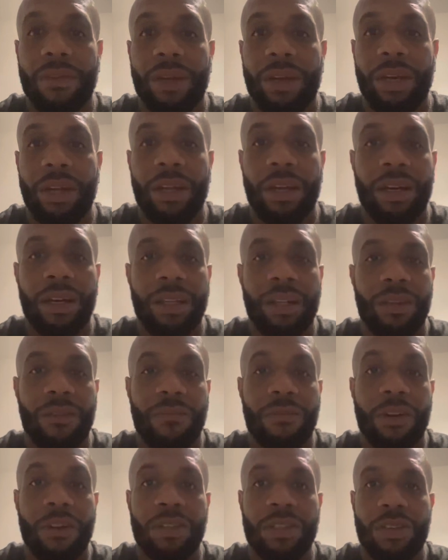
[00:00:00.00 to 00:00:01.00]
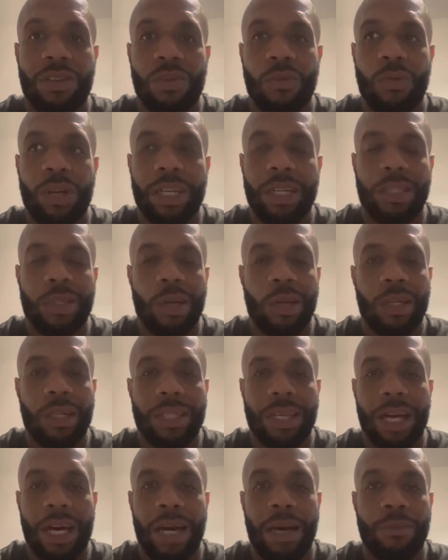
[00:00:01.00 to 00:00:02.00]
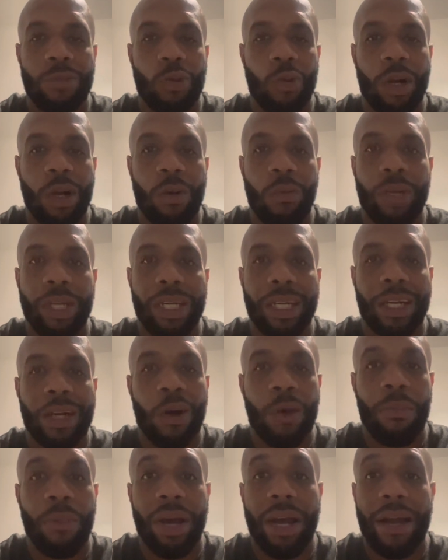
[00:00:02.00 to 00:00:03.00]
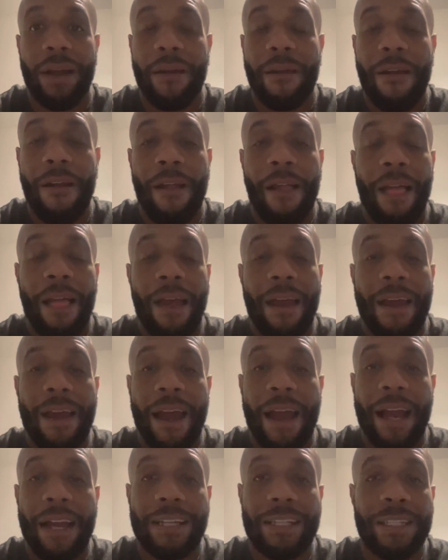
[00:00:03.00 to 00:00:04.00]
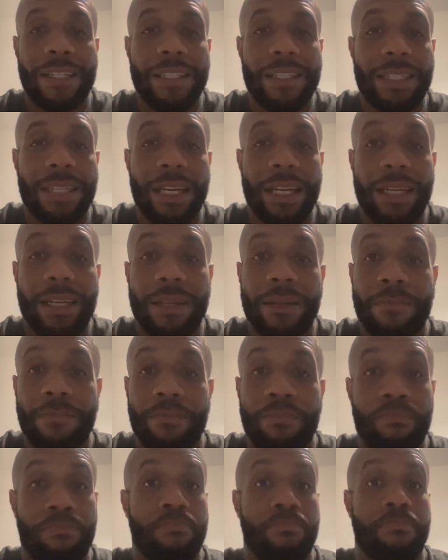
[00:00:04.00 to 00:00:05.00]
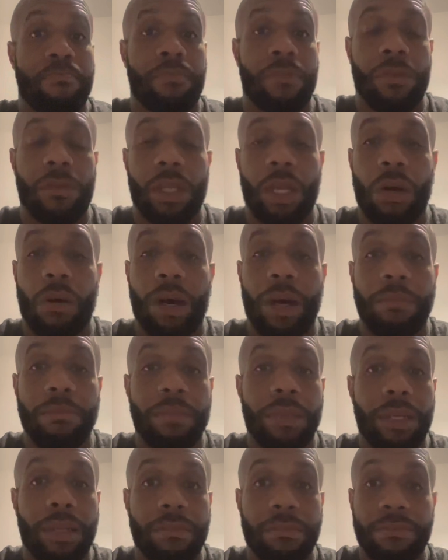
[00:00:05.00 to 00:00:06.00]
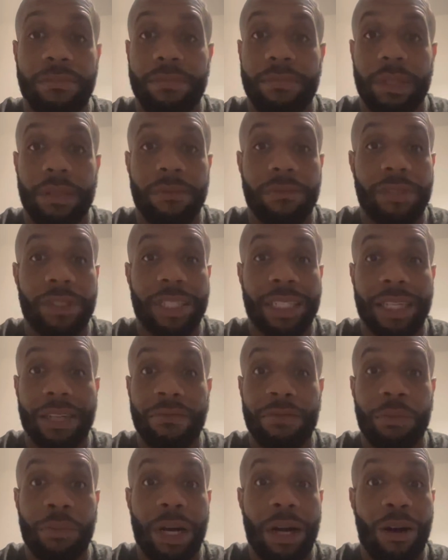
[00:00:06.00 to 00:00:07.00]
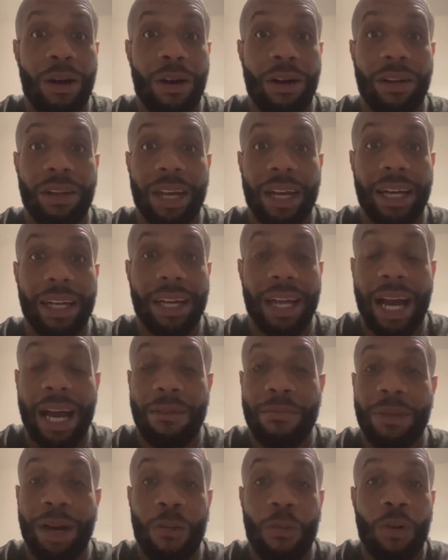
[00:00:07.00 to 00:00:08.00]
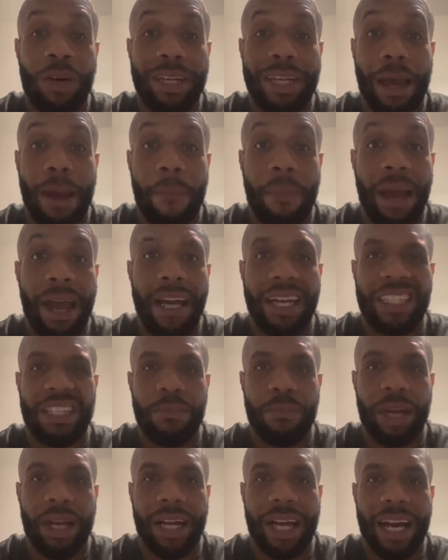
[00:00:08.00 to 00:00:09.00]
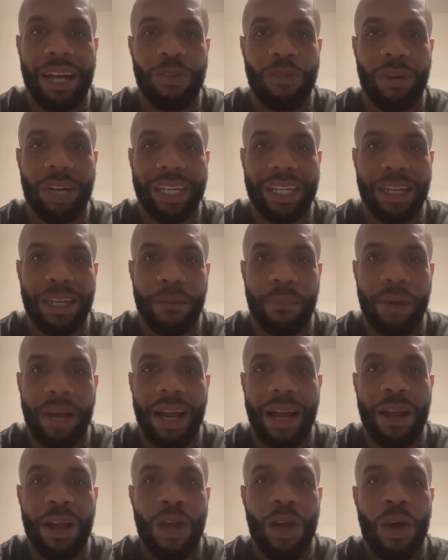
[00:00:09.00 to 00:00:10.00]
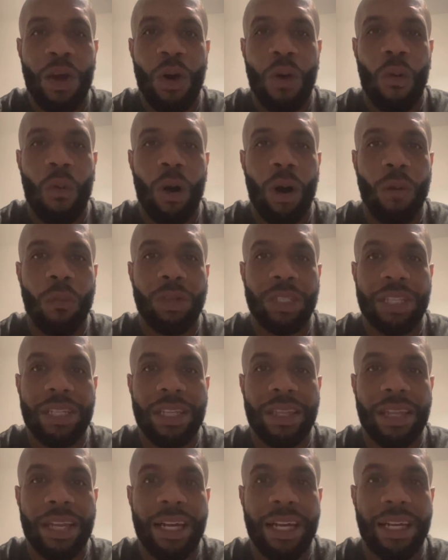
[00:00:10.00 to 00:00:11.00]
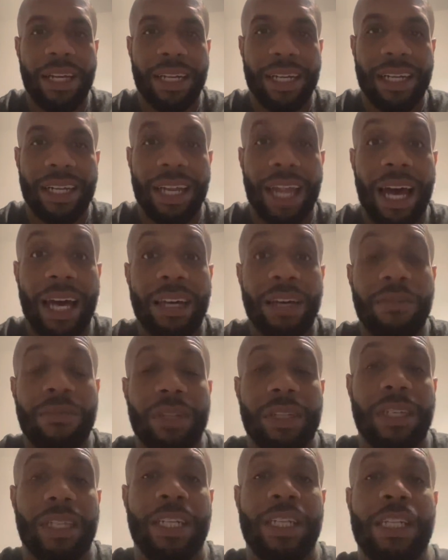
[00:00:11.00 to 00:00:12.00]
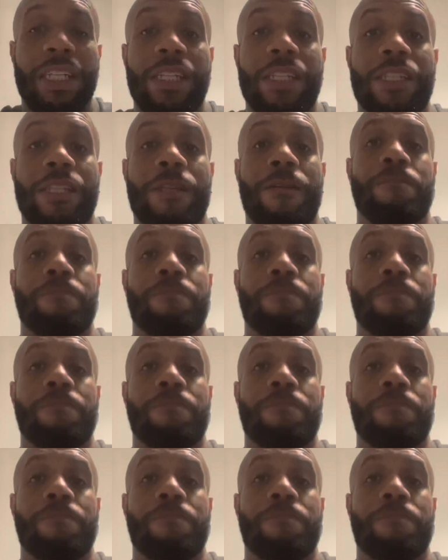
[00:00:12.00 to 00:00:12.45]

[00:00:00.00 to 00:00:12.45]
and the first of the weeks are times where we can go back and actually say, I'm finna give it my all. Like, I want that passion back. How do I get it back? What was the thing? And a lot of it is